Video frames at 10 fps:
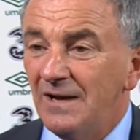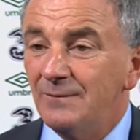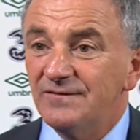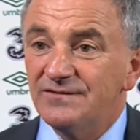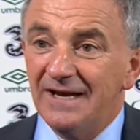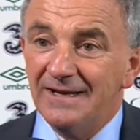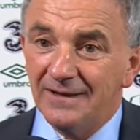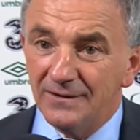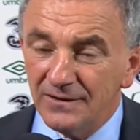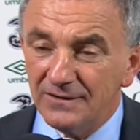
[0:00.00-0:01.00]
Well, we've said
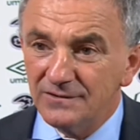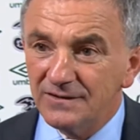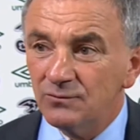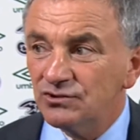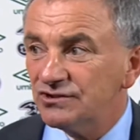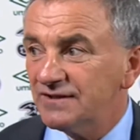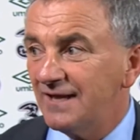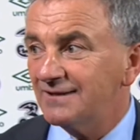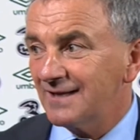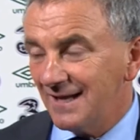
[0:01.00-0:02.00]
that. Don't just
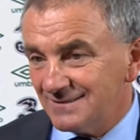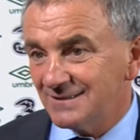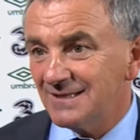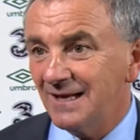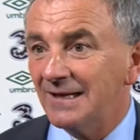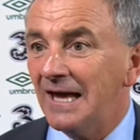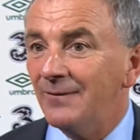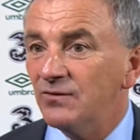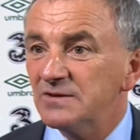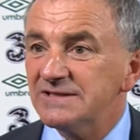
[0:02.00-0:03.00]
take the Kazakhstan
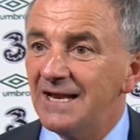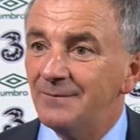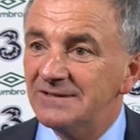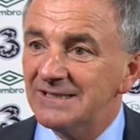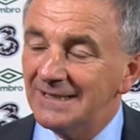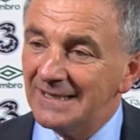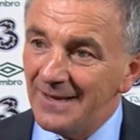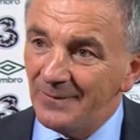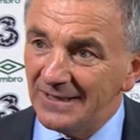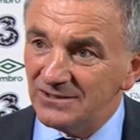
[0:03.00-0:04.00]
game. There was elements in the
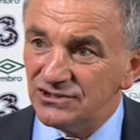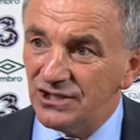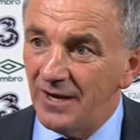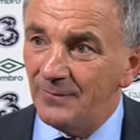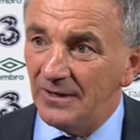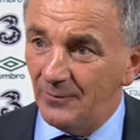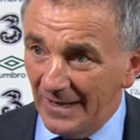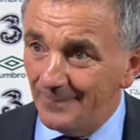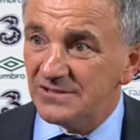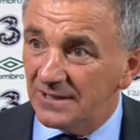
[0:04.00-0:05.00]
game against Germany that
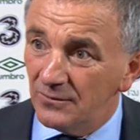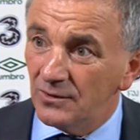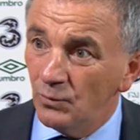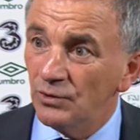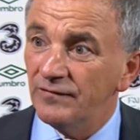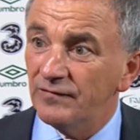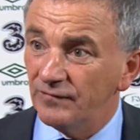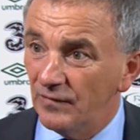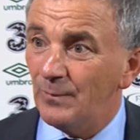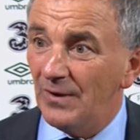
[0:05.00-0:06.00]
were absolutely wonderful
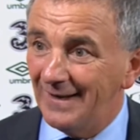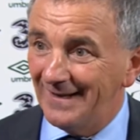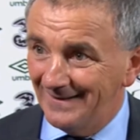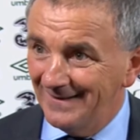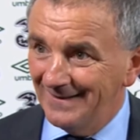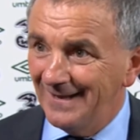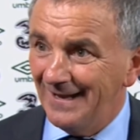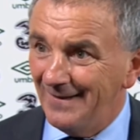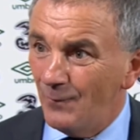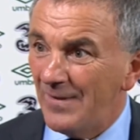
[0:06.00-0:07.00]
football. And
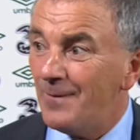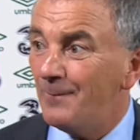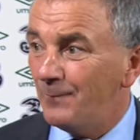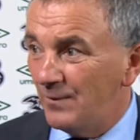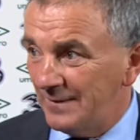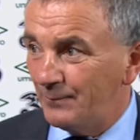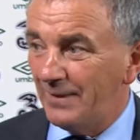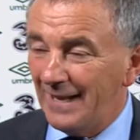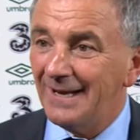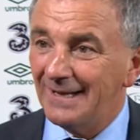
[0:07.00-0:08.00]
when you
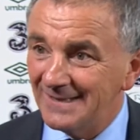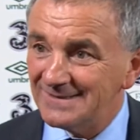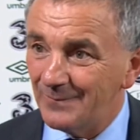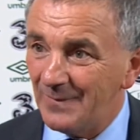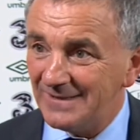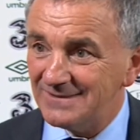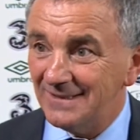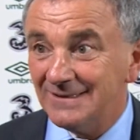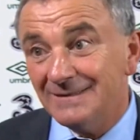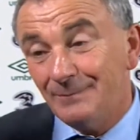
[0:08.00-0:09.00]
play against the best.
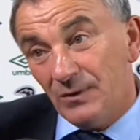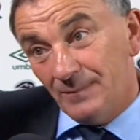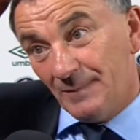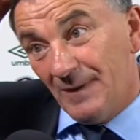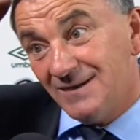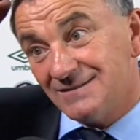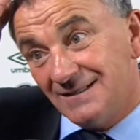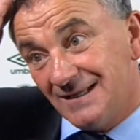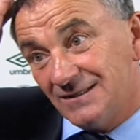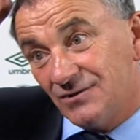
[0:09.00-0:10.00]
And the players
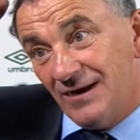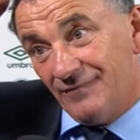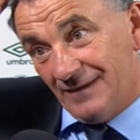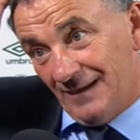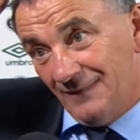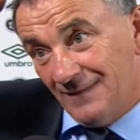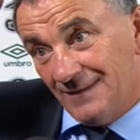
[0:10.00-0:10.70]
didn't get the credit for that.